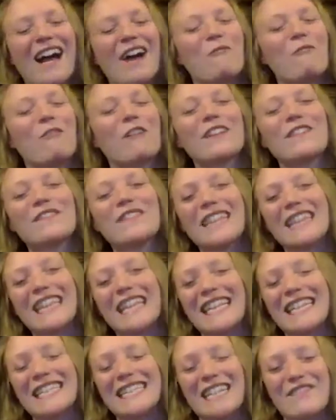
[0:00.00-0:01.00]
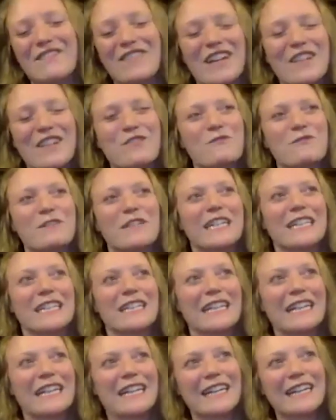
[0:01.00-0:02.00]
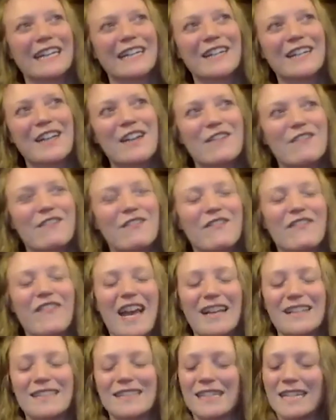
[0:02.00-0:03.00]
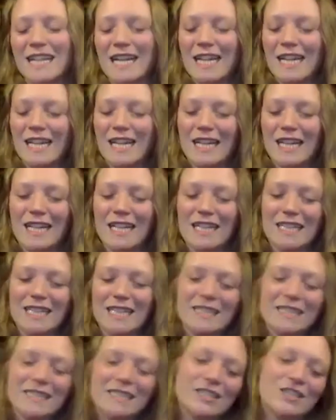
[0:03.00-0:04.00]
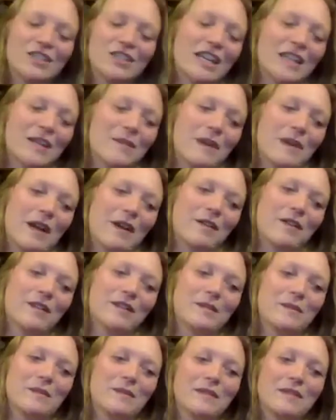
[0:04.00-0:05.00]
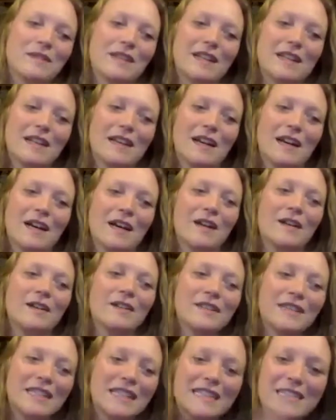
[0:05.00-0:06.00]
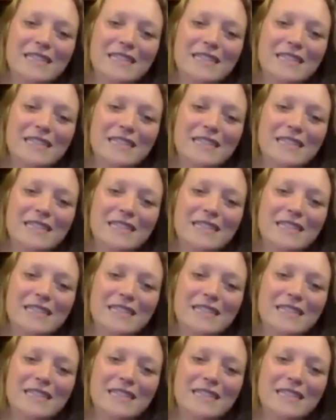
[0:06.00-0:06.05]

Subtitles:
One of the things I find really fascinating, Jen, about the